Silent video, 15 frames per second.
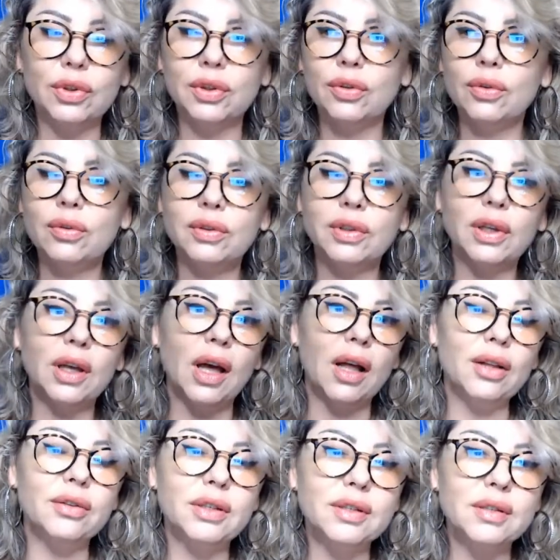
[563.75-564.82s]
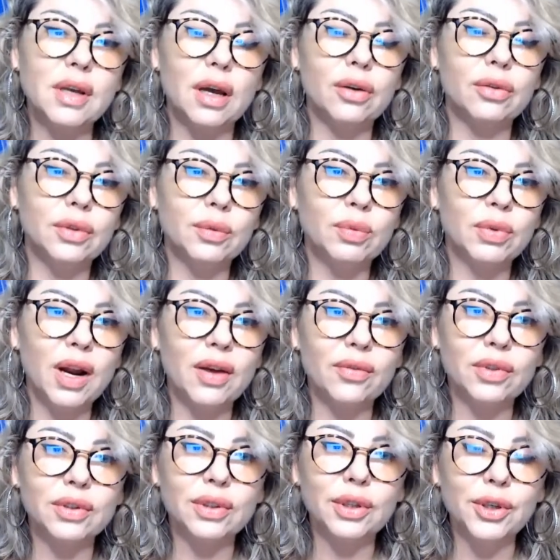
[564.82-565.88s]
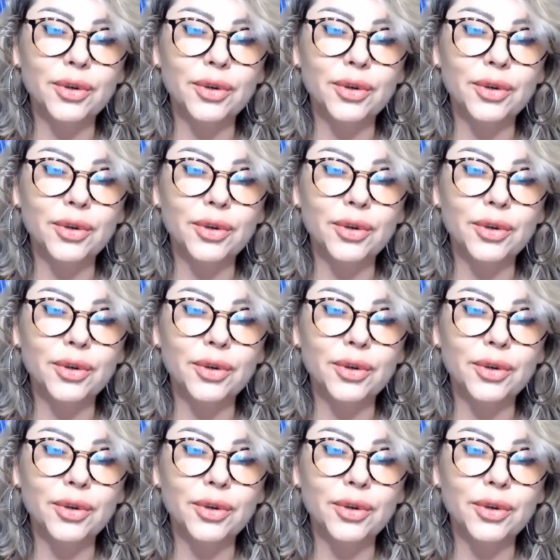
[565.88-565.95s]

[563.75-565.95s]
And all the galleries are on the private